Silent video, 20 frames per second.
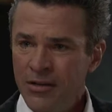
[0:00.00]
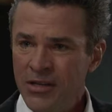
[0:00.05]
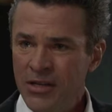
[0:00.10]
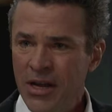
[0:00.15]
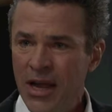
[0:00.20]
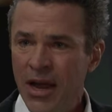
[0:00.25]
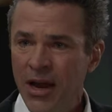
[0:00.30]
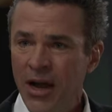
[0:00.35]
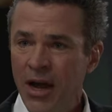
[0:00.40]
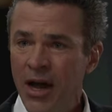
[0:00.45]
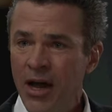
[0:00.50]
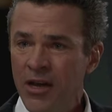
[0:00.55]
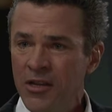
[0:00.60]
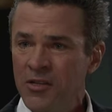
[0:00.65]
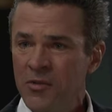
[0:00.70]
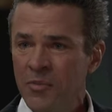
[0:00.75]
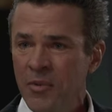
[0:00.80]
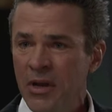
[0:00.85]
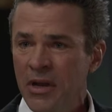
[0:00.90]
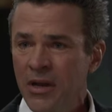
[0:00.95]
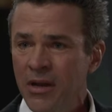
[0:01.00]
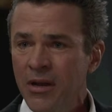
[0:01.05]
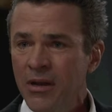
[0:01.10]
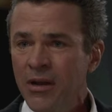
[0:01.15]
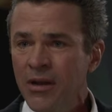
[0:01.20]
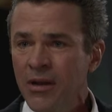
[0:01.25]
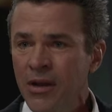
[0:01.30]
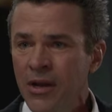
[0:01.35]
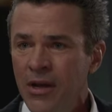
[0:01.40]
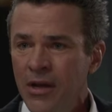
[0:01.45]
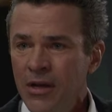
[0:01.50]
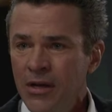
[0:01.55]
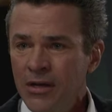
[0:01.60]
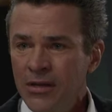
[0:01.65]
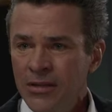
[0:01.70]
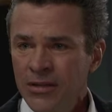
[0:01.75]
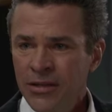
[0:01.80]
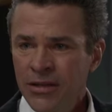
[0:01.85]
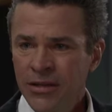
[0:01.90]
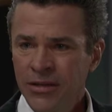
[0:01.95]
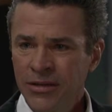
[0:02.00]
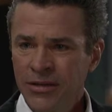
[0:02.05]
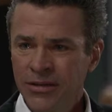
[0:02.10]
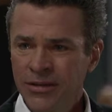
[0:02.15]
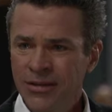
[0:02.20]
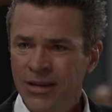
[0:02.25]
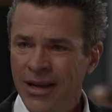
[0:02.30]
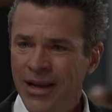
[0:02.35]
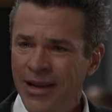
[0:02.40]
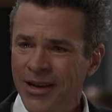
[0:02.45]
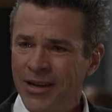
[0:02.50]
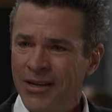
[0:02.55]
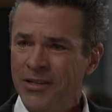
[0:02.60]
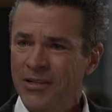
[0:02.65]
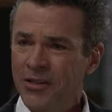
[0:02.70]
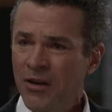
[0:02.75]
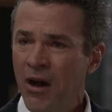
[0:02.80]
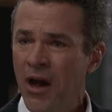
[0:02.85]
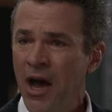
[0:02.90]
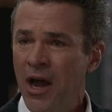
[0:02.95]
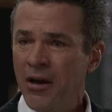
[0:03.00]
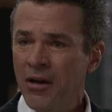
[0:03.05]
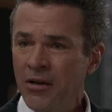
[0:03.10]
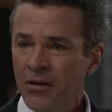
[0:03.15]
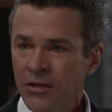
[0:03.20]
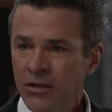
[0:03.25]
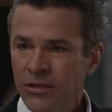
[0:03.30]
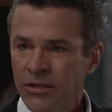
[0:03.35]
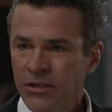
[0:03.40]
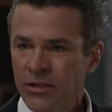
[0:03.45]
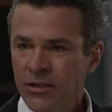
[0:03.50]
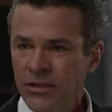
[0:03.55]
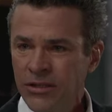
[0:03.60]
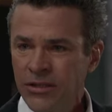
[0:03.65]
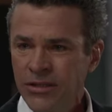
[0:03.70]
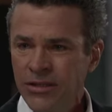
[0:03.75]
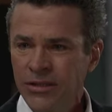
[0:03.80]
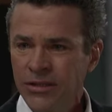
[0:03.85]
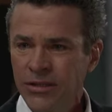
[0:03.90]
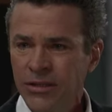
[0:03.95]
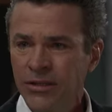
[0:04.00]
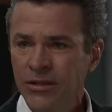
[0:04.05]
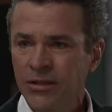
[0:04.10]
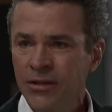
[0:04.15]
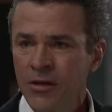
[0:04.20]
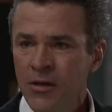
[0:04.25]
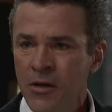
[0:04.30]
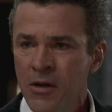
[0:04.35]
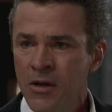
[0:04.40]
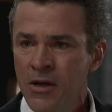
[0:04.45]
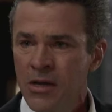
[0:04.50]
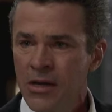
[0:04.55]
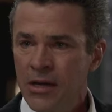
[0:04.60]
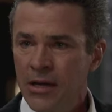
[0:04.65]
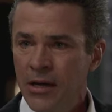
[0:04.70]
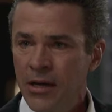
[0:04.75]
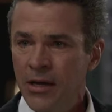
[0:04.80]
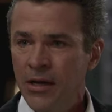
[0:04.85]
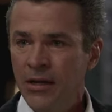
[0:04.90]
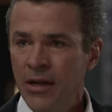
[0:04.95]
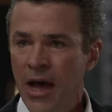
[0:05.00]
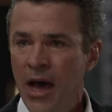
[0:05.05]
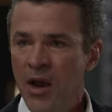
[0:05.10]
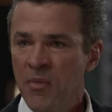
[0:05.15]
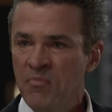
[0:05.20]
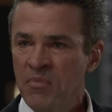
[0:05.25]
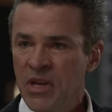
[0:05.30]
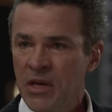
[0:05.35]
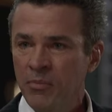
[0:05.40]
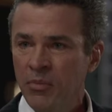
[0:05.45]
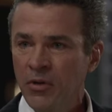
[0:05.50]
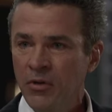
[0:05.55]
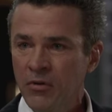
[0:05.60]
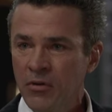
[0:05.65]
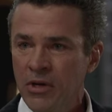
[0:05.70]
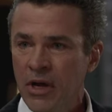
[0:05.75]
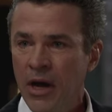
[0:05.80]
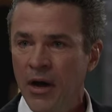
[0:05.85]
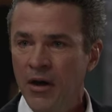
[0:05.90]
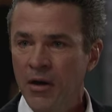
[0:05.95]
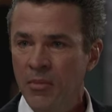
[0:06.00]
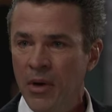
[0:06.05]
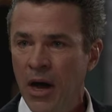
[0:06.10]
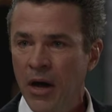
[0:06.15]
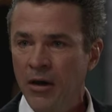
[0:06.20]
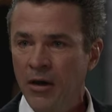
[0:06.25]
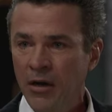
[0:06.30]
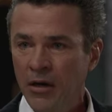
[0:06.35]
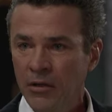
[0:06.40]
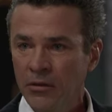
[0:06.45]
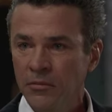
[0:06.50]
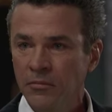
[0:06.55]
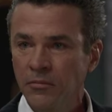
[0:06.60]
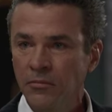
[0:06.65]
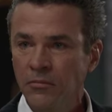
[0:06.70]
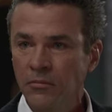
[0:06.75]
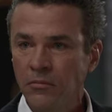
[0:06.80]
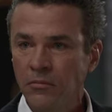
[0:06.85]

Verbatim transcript: She had a husband and a daughter and a lot of people who cared about her.